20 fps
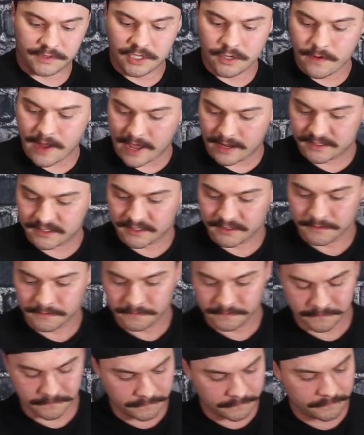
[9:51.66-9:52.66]
2X.
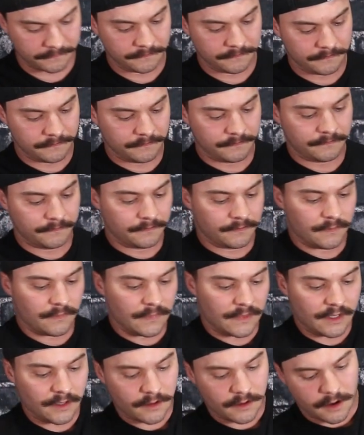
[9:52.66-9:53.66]

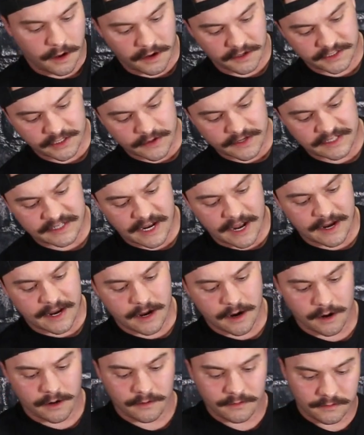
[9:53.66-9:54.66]
Also inside
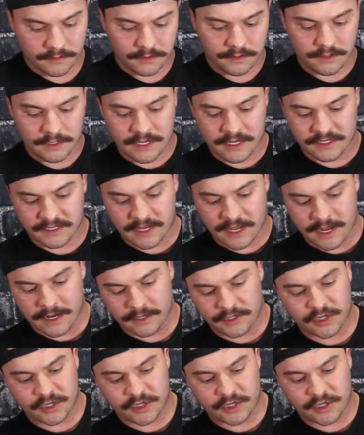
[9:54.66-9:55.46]
here is a